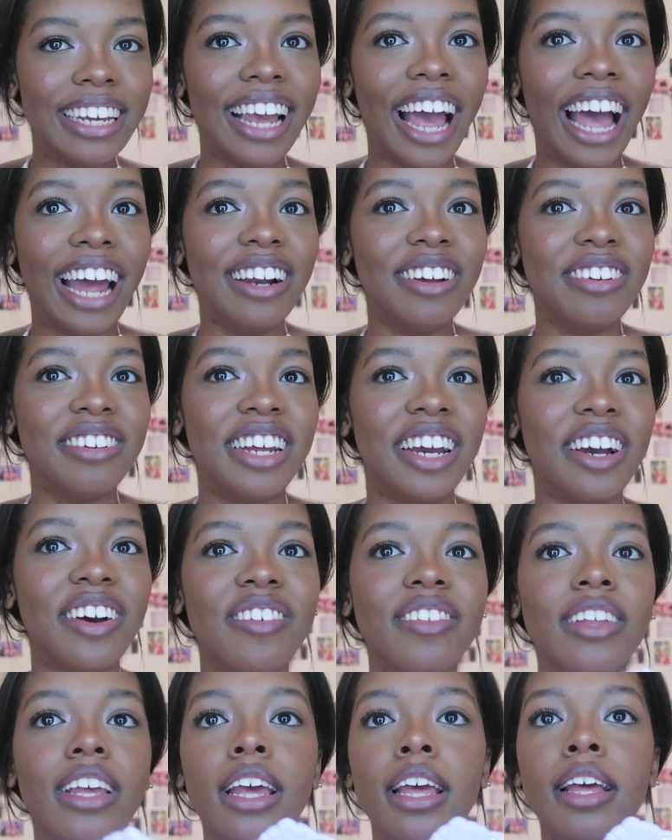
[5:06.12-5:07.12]
I don't
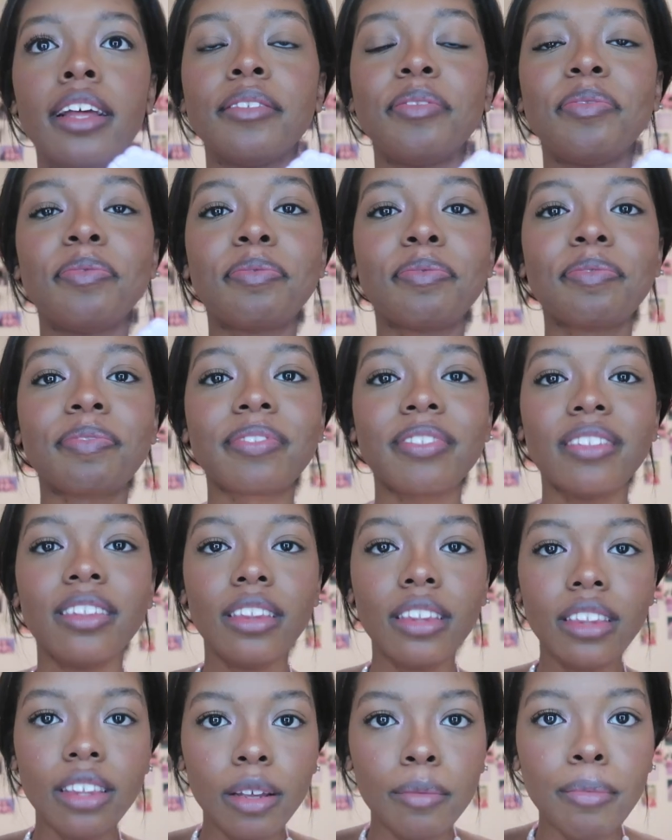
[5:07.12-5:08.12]
know.
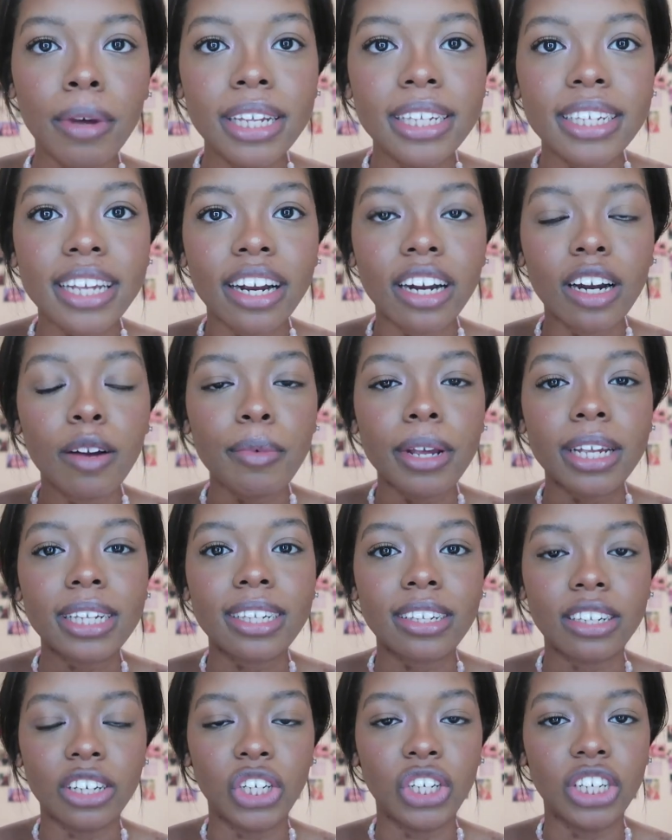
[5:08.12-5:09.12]
Mascara makes
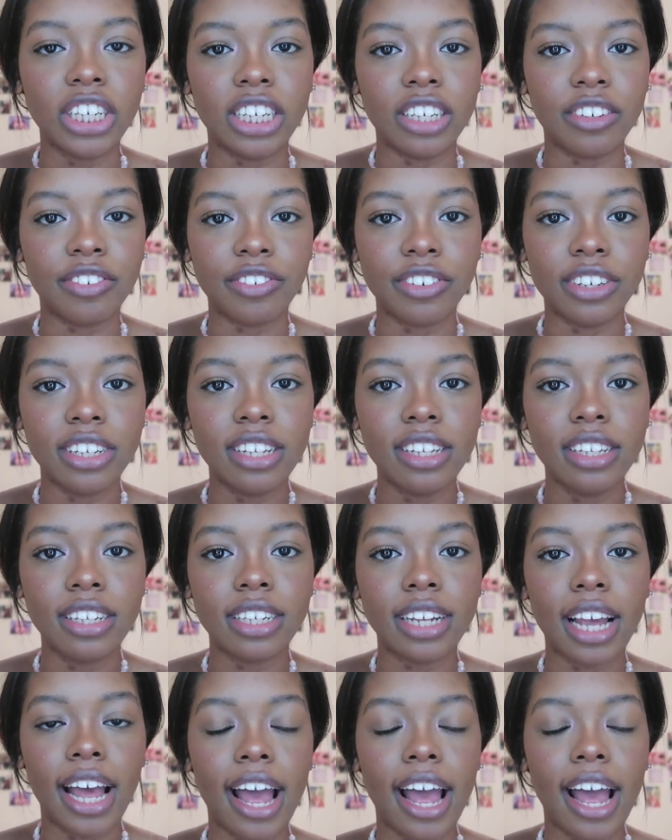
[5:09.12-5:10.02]
such a difference.